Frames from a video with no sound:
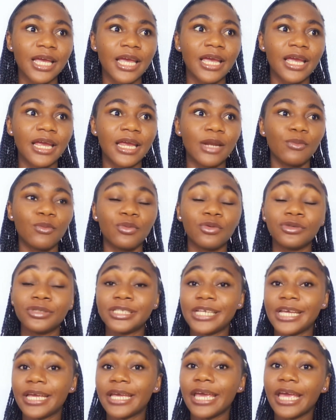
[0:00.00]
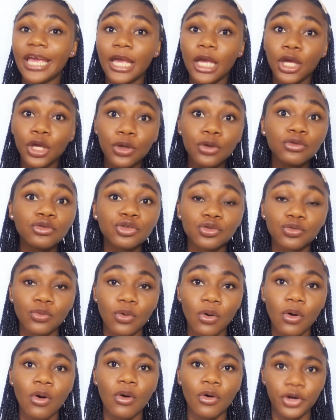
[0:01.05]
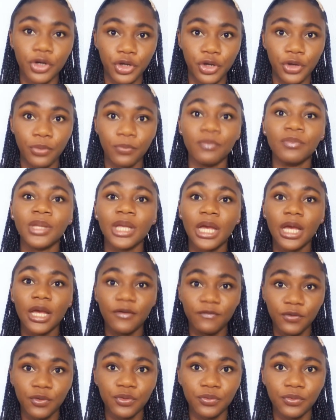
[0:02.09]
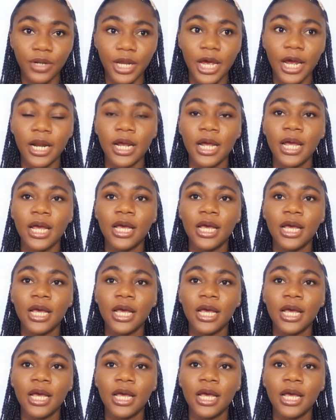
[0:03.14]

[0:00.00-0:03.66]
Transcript: it will take a huge toll on you if you do that.